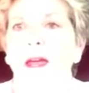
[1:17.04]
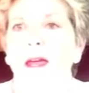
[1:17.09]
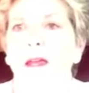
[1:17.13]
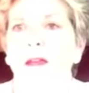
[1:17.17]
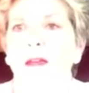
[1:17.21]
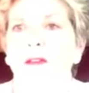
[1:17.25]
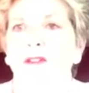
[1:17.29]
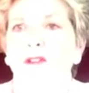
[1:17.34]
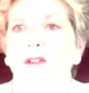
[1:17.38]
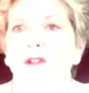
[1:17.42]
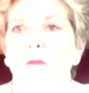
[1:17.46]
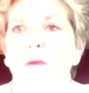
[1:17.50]

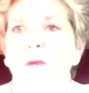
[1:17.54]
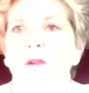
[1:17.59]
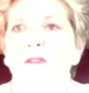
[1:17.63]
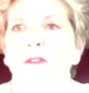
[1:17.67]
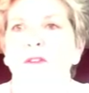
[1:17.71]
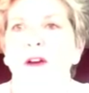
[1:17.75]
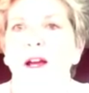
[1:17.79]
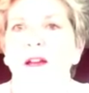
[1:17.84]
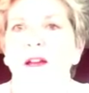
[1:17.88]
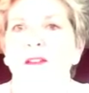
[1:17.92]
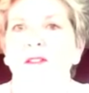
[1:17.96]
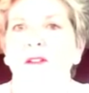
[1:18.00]

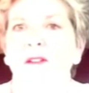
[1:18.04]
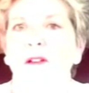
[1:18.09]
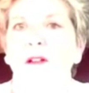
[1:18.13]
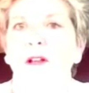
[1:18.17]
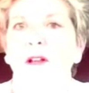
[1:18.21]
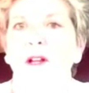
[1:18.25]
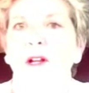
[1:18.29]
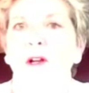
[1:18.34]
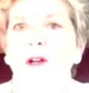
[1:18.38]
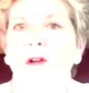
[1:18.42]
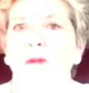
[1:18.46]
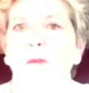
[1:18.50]
Supervised
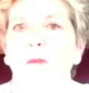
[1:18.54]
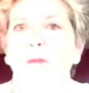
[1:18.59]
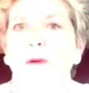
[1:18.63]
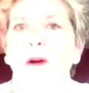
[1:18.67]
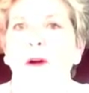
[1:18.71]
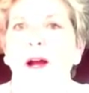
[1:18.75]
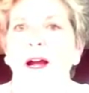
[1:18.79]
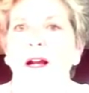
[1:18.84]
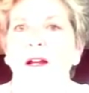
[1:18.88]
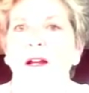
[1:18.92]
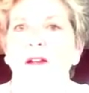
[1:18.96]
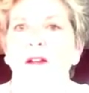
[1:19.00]
clinical
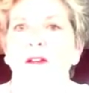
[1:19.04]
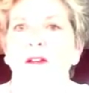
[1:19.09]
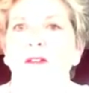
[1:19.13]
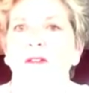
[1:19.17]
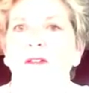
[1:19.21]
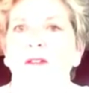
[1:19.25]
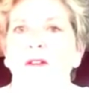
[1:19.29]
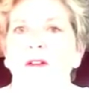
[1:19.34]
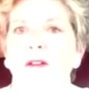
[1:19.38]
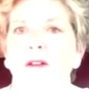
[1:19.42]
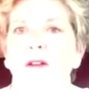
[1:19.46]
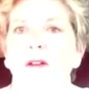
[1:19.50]

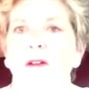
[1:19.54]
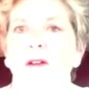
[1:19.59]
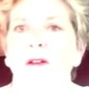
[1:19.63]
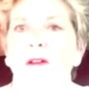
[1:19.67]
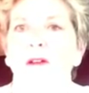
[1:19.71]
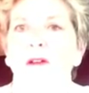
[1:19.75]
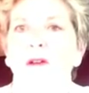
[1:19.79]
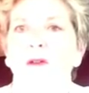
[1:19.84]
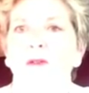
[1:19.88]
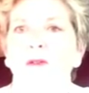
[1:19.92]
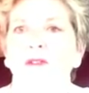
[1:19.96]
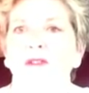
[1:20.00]
practice
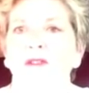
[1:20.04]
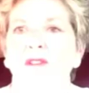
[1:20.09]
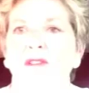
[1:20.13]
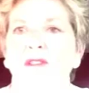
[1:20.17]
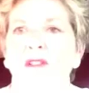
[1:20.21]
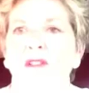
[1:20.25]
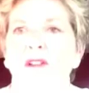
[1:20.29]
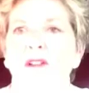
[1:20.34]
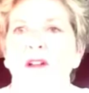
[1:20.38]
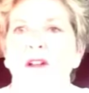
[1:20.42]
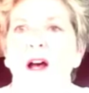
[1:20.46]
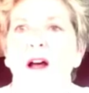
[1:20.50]
uses
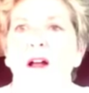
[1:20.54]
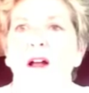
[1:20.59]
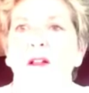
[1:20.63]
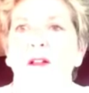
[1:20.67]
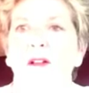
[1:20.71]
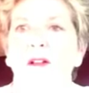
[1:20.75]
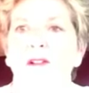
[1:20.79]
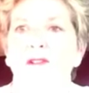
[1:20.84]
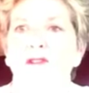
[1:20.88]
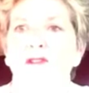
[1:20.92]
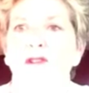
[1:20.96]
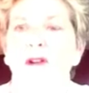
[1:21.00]
the
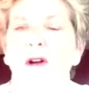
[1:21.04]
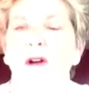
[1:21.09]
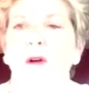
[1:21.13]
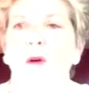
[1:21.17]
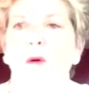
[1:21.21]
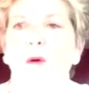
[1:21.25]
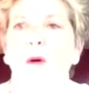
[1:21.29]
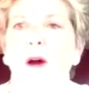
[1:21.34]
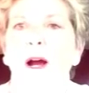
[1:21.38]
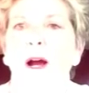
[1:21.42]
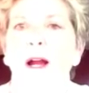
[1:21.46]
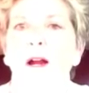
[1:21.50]
knowledge
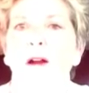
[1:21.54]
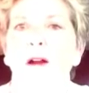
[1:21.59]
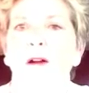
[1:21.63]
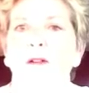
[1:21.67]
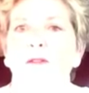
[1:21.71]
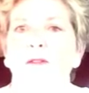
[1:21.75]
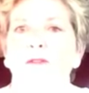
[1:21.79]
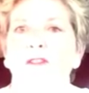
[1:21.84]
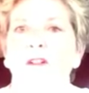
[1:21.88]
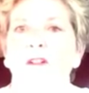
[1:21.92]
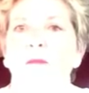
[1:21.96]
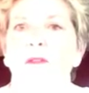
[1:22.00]

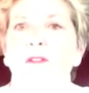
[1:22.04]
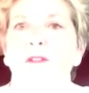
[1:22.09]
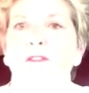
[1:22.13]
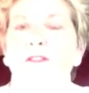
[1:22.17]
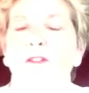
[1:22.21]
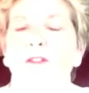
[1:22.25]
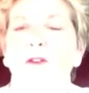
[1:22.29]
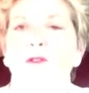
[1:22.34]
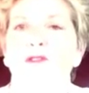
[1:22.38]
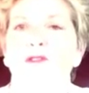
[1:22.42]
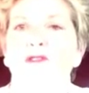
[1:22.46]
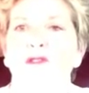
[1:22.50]
acquired from the
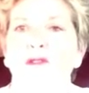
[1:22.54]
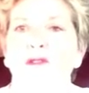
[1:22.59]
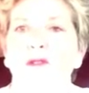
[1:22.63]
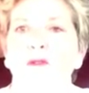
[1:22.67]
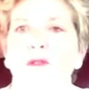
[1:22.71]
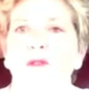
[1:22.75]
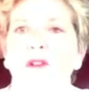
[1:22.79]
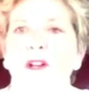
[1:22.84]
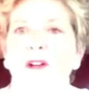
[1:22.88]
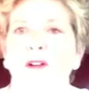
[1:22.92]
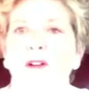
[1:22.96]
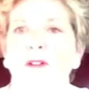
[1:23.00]
first 2
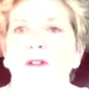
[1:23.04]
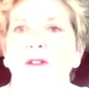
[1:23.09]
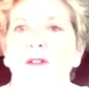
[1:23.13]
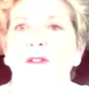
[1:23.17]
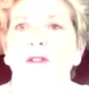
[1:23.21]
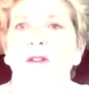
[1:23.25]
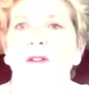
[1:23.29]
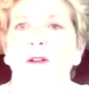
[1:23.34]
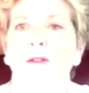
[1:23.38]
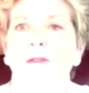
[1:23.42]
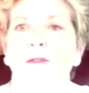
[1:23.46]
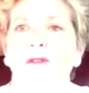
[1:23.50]

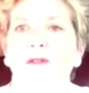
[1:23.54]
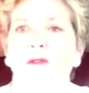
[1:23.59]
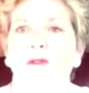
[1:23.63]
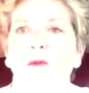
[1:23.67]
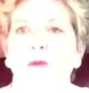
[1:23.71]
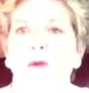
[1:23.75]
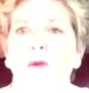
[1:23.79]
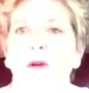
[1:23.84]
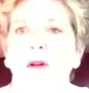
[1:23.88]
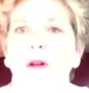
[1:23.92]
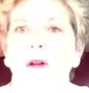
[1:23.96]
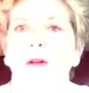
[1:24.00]
years of
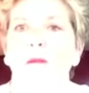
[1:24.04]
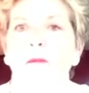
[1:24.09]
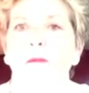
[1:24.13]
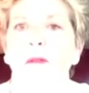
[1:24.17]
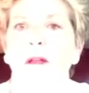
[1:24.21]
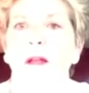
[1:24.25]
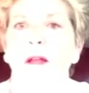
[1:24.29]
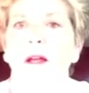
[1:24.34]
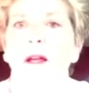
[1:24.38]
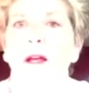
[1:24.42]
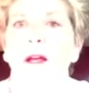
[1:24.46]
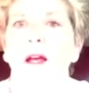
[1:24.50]
school
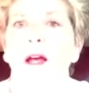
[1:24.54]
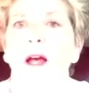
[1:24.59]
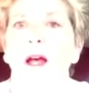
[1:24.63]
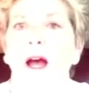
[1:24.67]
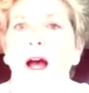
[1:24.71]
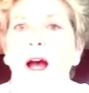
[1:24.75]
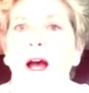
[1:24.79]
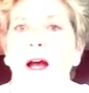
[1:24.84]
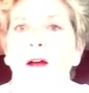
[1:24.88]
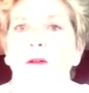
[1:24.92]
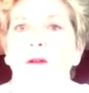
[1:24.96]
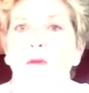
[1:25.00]

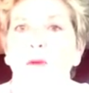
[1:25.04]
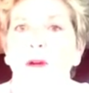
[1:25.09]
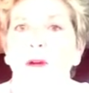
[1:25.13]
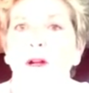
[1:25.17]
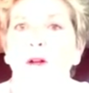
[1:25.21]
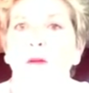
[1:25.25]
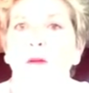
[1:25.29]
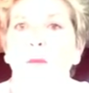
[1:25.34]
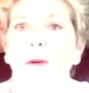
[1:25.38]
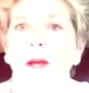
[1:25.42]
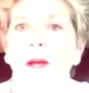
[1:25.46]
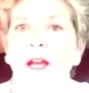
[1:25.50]
on
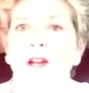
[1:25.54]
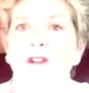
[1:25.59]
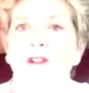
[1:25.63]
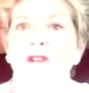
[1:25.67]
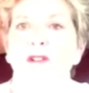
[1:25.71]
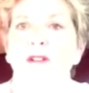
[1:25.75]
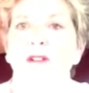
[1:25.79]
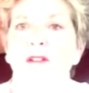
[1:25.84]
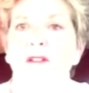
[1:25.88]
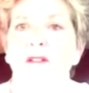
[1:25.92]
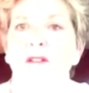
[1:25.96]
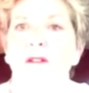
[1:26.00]
real
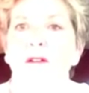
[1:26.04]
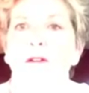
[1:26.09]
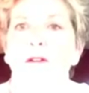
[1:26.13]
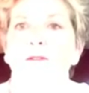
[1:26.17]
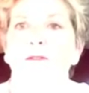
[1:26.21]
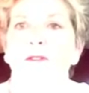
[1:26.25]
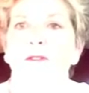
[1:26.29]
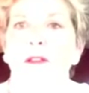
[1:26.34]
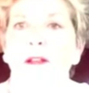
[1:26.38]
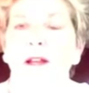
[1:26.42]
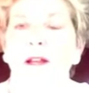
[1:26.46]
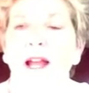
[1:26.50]
patients
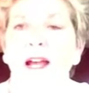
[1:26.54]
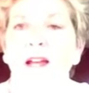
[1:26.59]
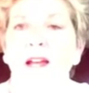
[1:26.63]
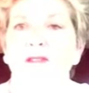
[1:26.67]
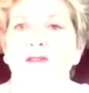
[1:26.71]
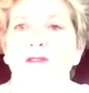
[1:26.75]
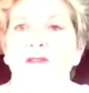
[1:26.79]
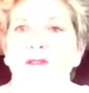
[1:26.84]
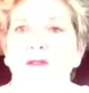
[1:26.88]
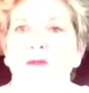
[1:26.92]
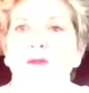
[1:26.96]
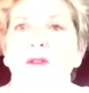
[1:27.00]
for the
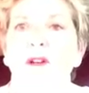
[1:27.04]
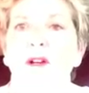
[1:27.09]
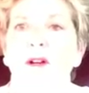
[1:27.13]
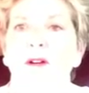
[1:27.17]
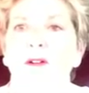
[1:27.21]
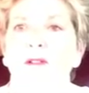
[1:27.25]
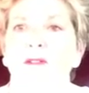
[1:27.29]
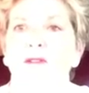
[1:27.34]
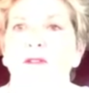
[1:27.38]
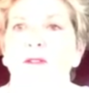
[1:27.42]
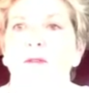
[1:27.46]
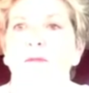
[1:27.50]
last 2
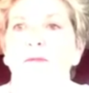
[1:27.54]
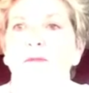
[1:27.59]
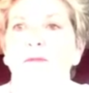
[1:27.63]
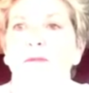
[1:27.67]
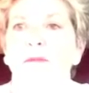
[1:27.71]
years.